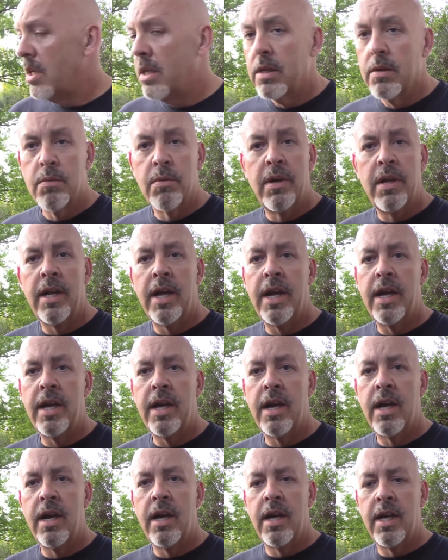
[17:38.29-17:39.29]
when I,
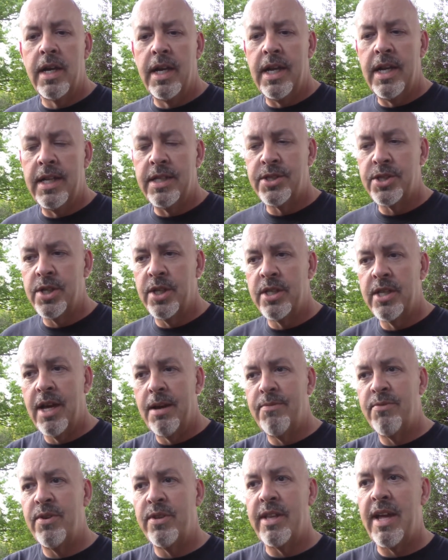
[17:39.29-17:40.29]
uh, and it's a good
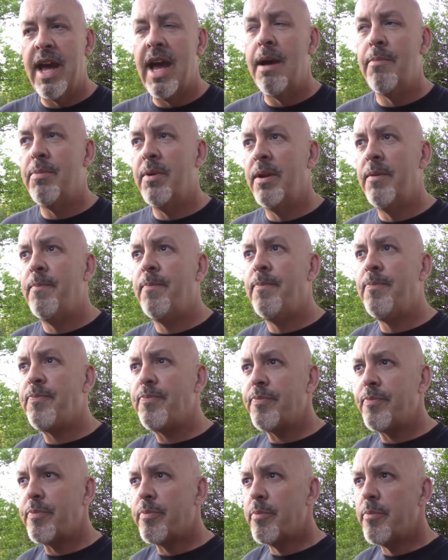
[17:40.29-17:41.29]
time for it to happen.
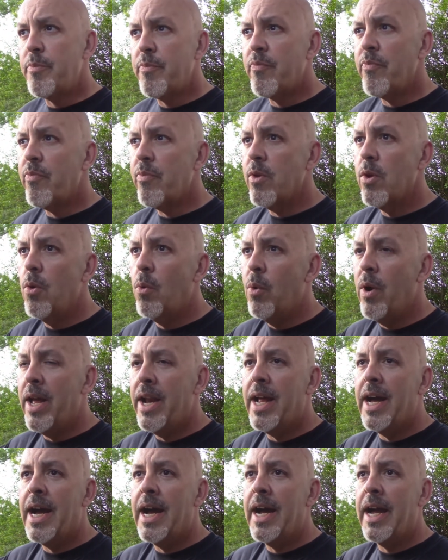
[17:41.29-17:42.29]

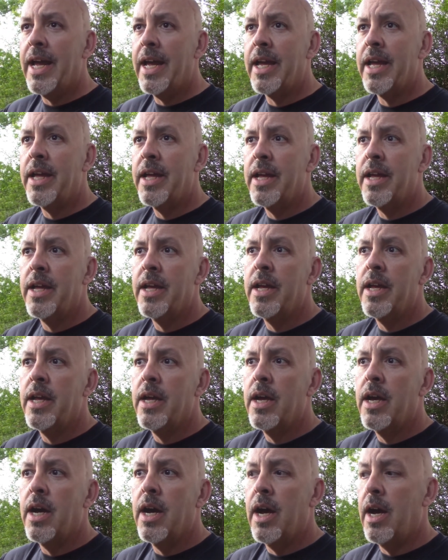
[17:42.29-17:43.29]
When I
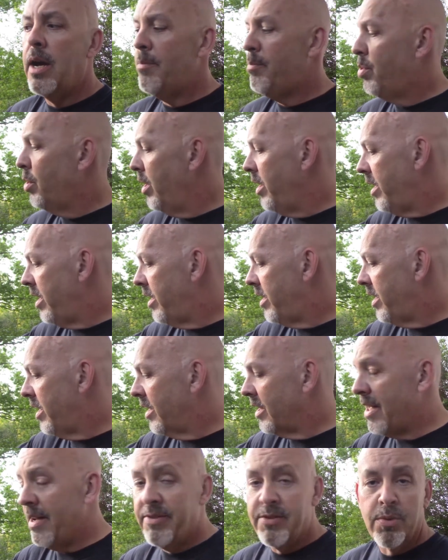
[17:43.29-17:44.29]
uh, put the
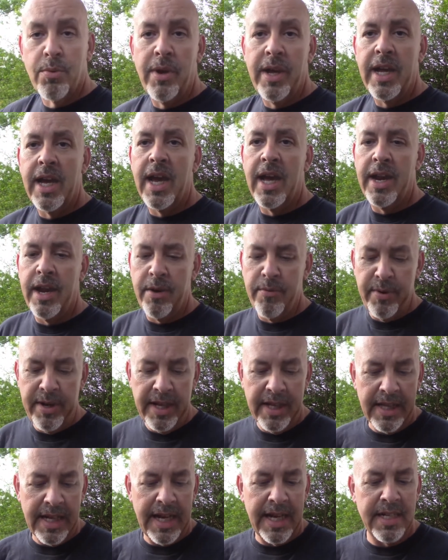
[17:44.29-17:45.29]
left wing on, I
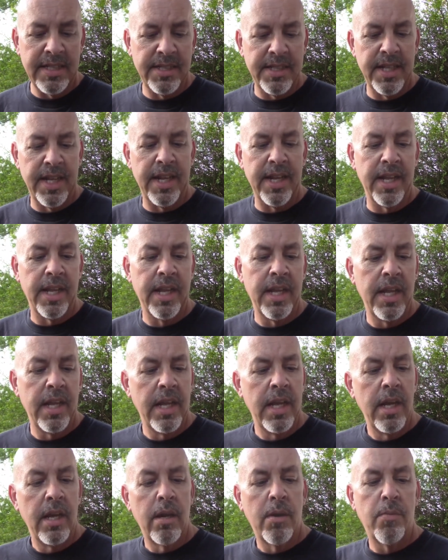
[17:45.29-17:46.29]
realized that
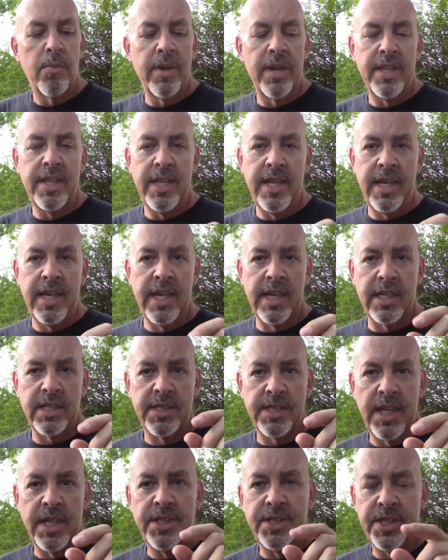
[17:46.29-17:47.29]
one of the
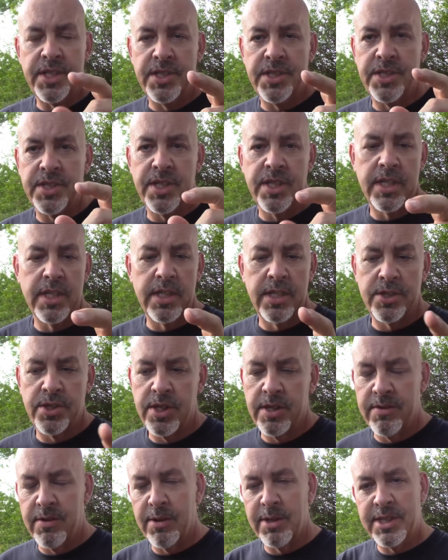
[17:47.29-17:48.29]
extensions, the
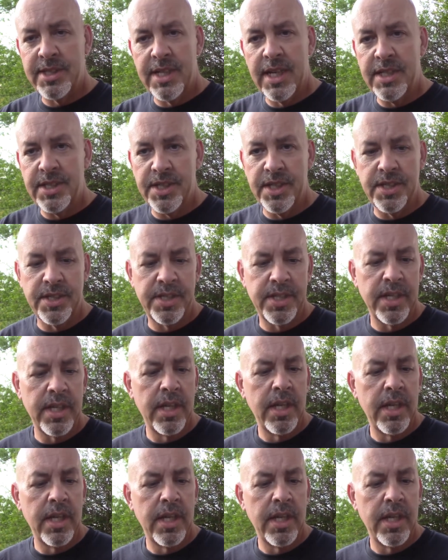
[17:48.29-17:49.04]
servo extensions,